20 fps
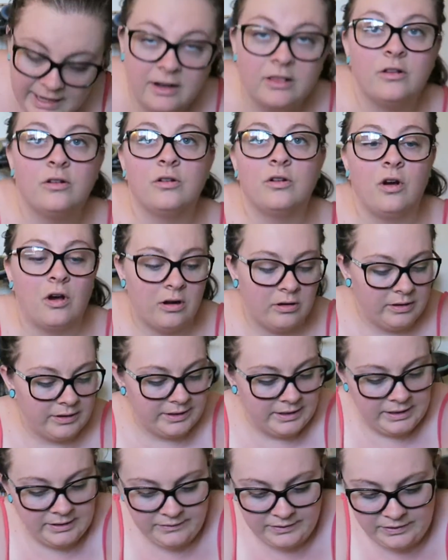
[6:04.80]
Add a little
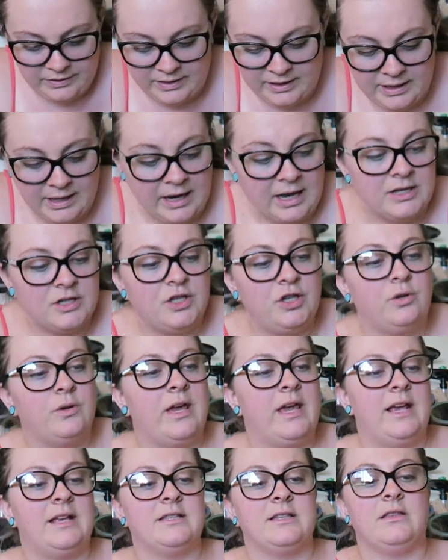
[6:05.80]
garlic and everything. I got two
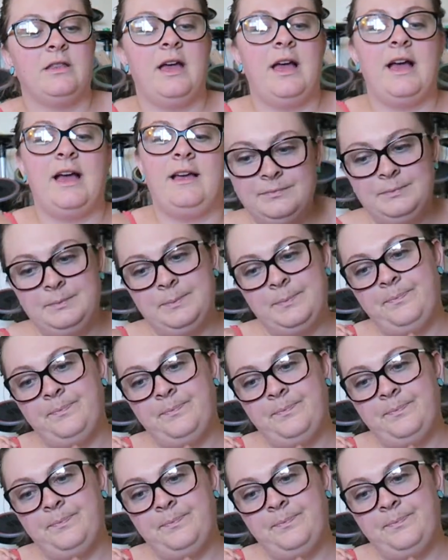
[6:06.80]
cans of that.